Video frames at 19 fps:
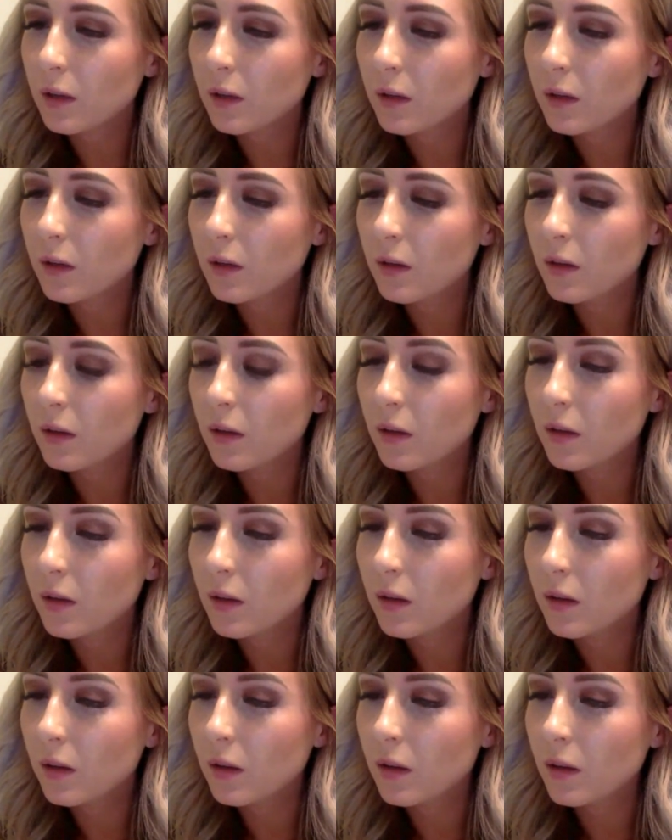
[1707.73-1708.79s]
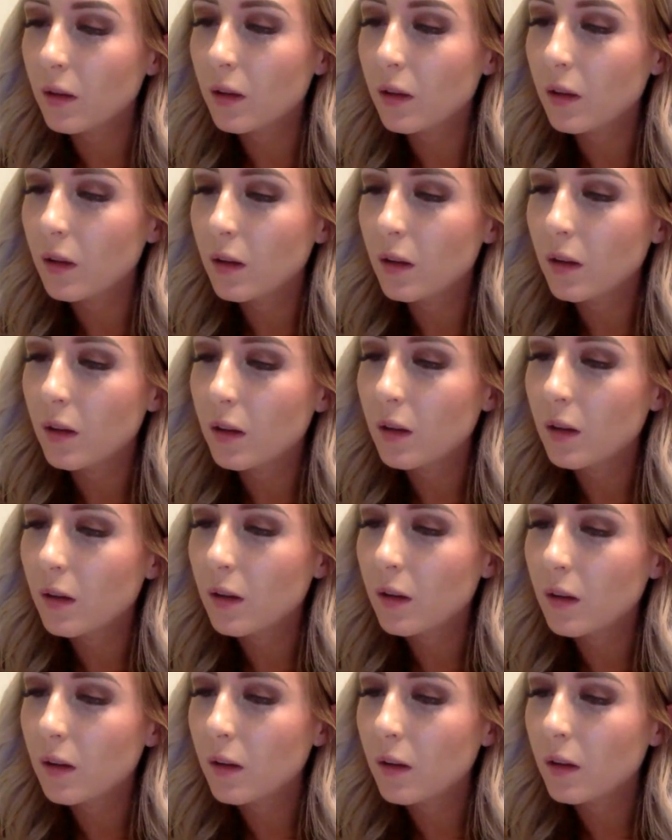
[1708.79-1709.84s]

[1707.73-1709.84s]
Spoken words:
(silence)